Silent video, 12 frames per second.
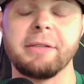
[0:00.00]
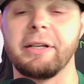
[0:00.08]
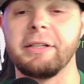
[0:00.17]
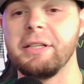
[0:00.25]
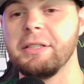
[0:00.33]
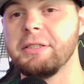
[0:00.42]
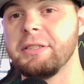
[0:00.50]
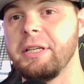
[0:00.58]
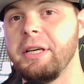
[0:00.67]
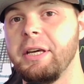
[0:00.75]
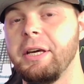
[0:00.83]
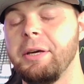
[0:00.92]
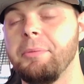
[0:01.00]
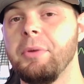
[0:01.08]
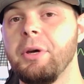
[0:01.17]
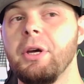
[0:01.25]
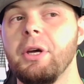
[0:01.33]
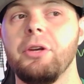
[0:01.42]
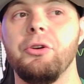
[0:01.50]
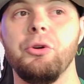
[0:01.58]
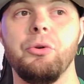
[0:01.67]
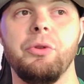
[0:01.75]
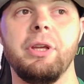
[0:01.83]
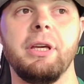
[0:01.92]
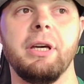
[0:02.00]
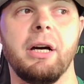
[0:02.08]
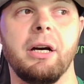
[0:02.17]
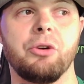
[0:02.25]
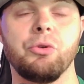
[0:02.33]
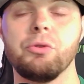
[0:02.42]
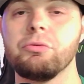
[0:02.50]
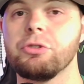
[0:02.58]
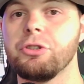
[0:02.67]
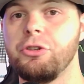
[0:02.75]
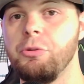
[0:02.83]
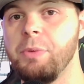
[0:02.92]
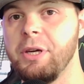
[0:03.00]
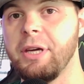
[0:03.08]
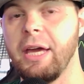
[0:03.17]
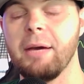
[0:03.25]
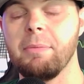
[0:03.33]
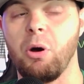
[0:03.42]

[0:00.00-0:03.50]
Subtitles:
I did see him do the Gruden's QB camp.